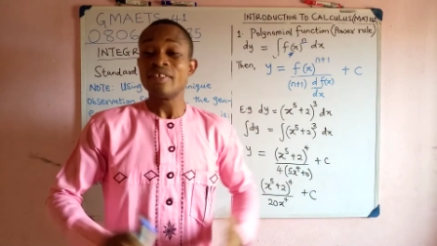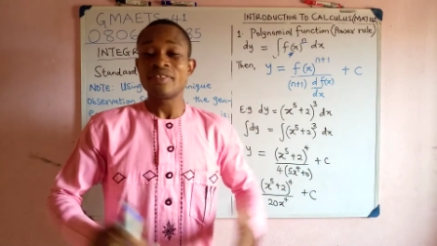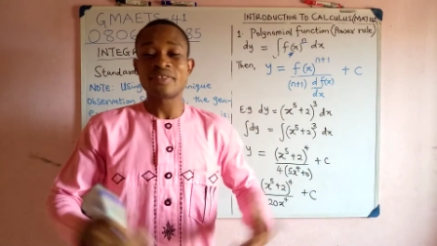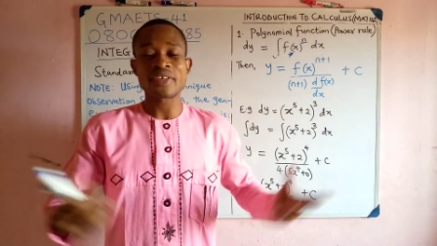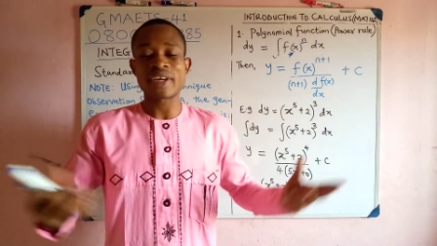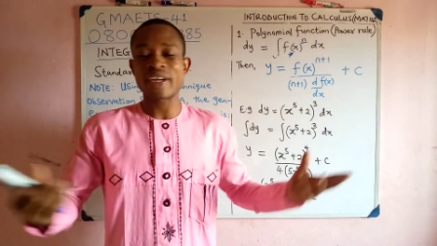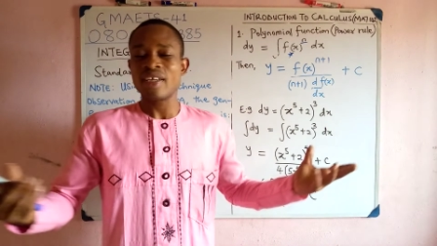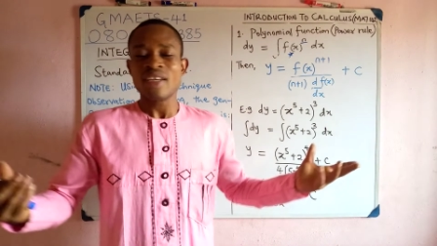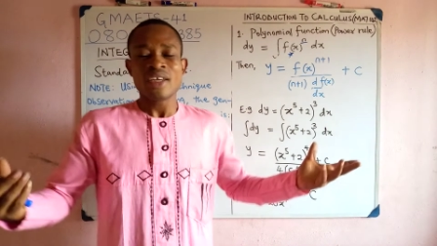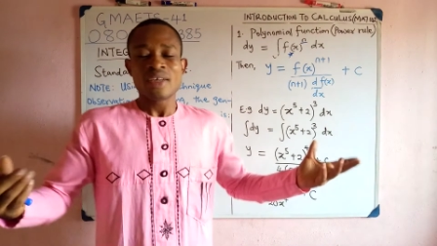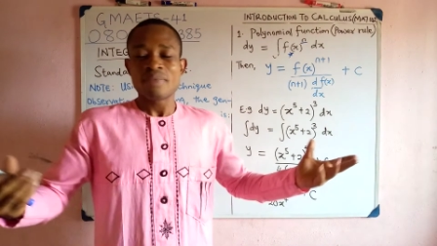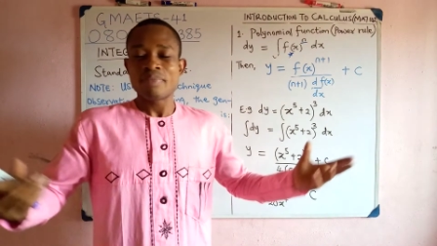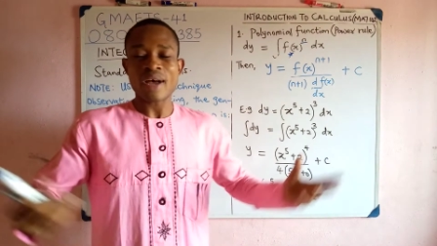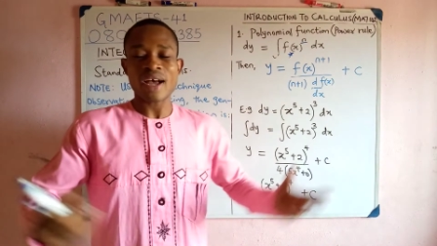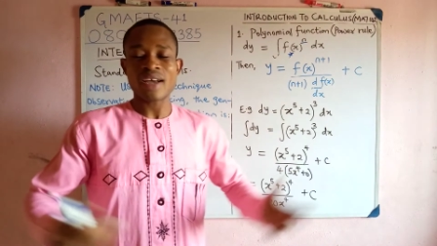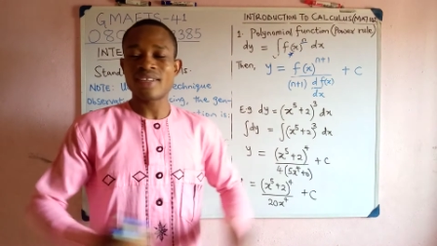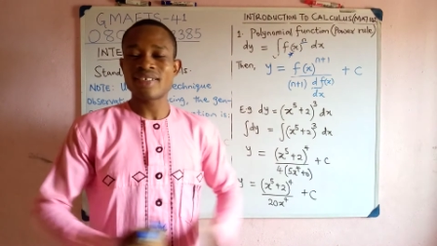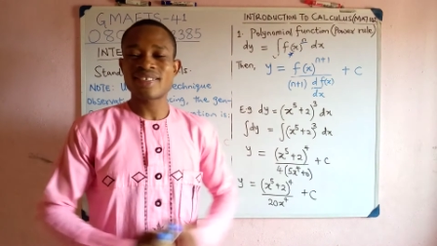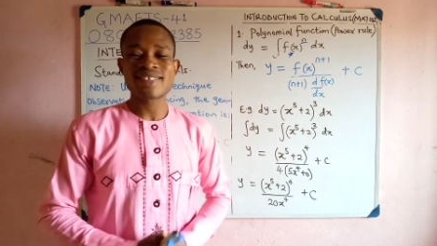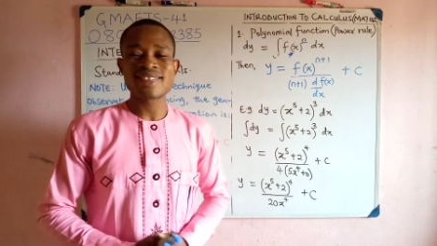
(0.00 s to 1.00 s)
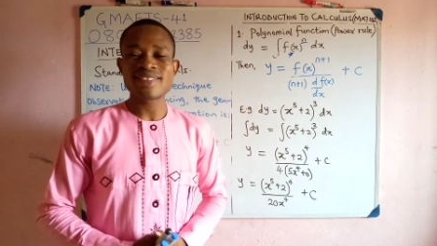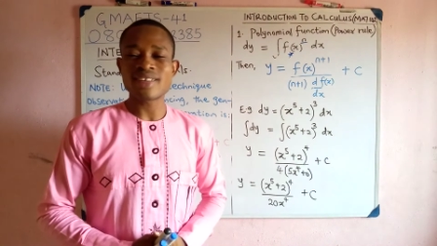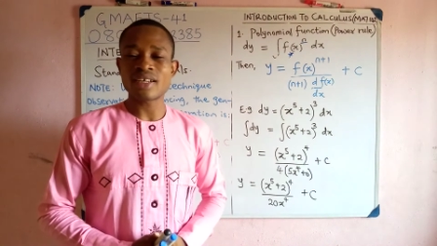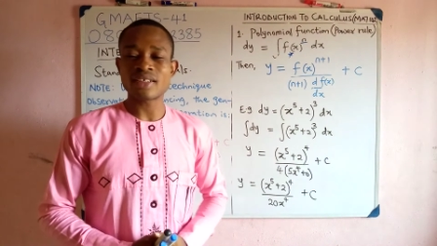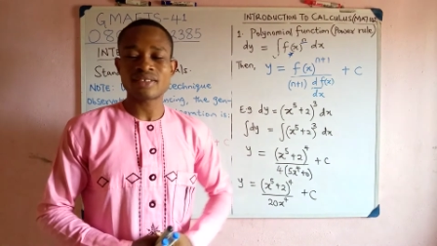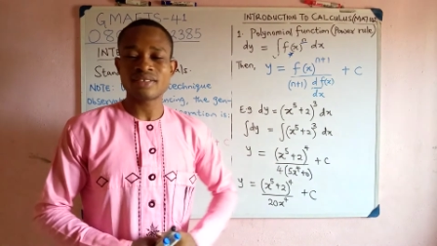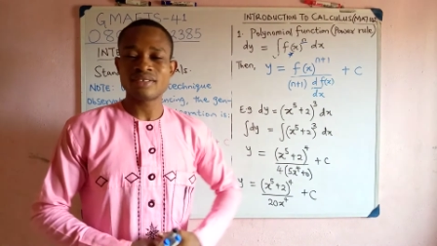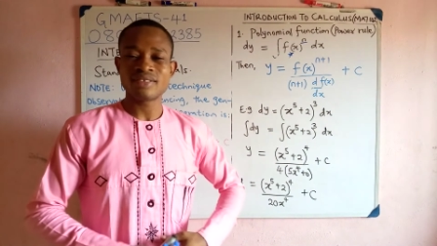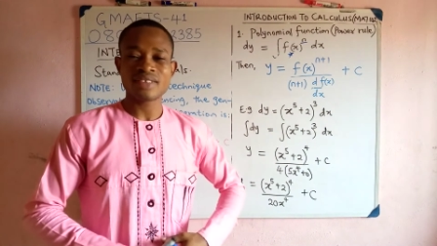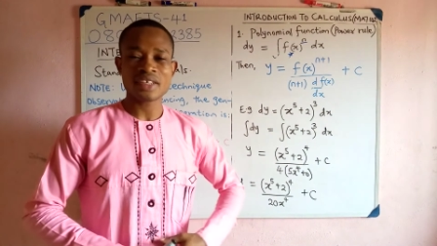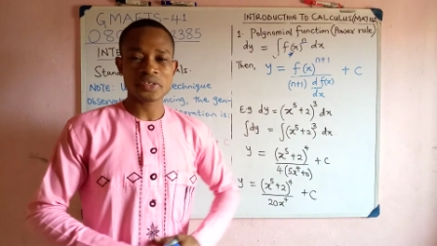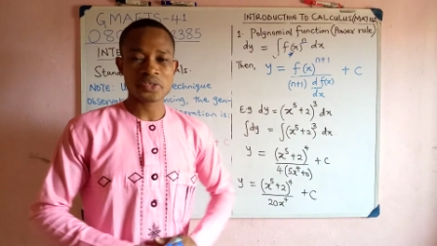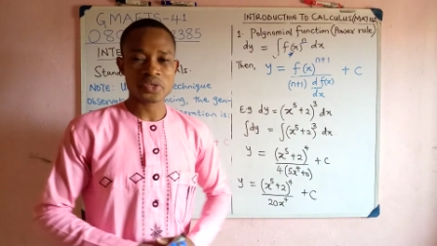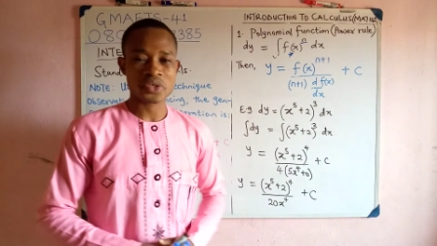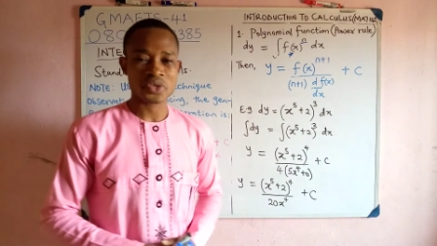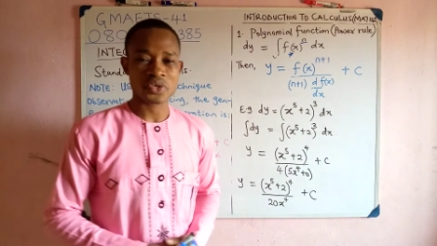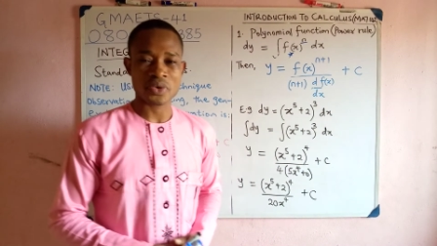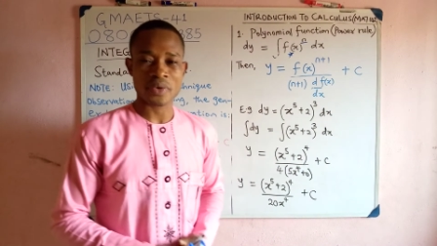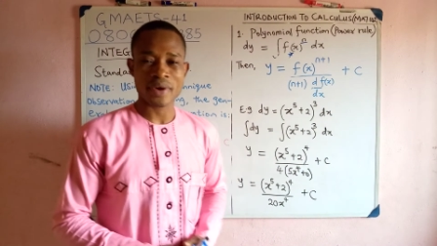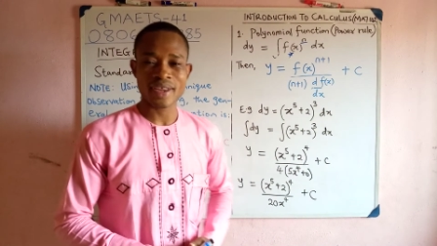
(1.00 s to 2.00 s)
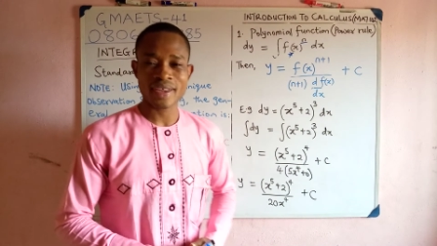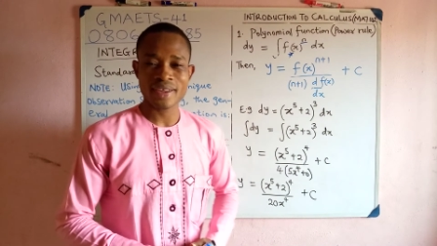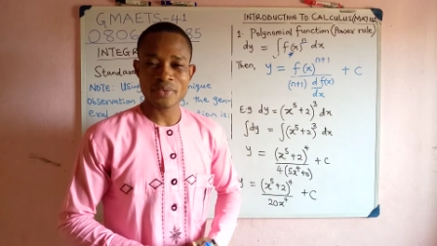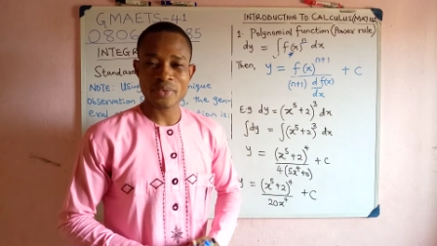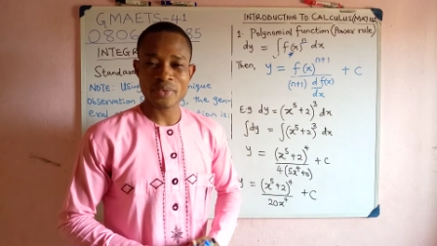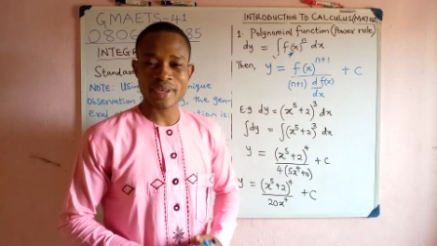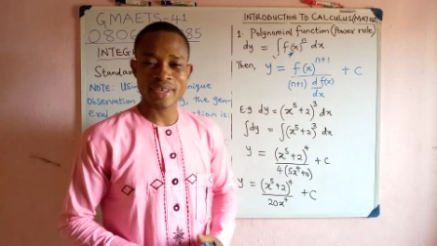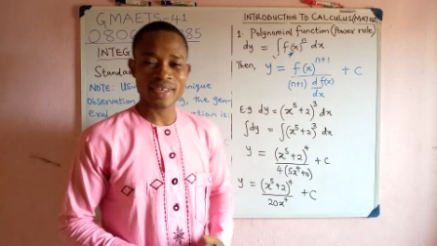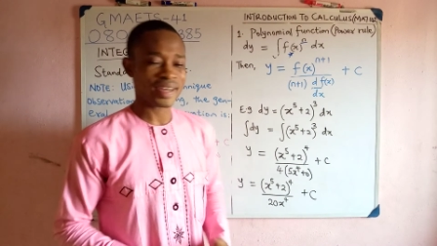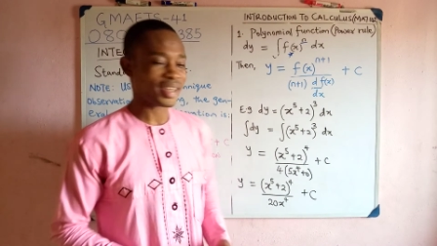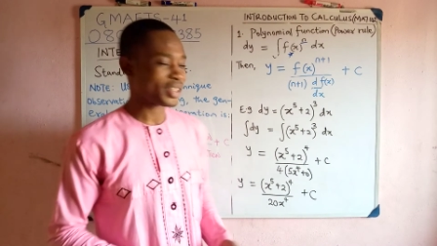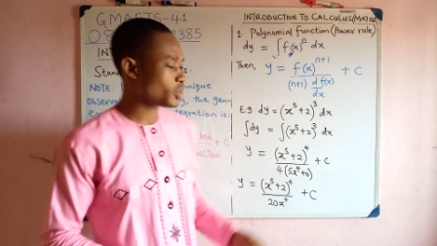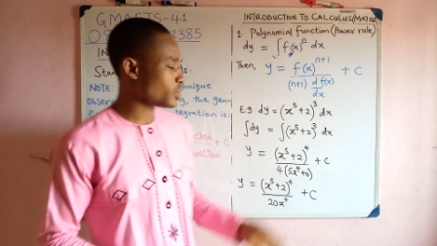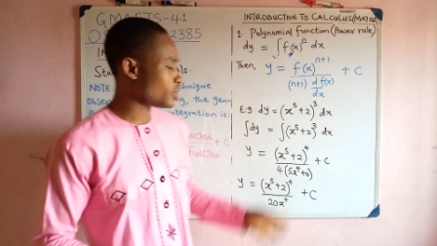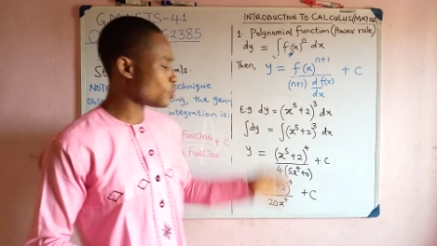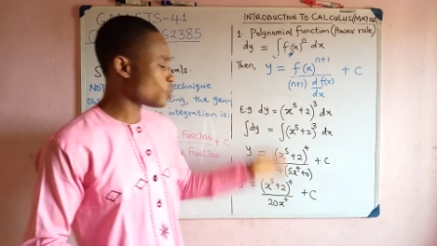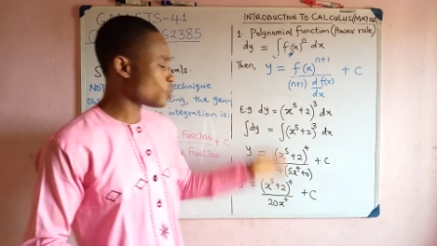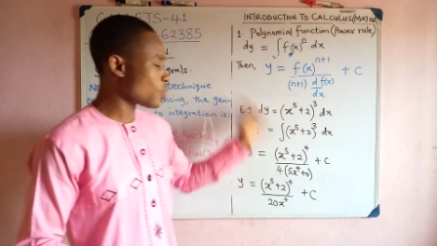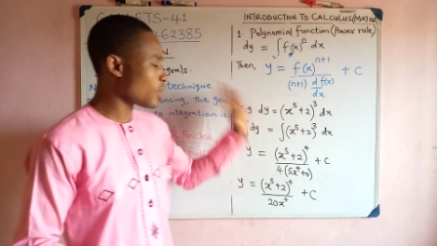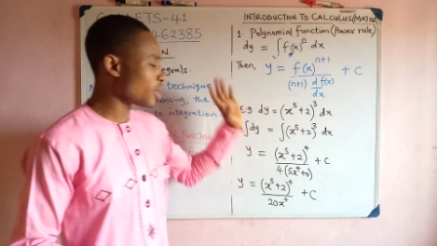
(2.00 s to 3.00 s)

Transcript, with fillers: 3 but it's not necessary we can actually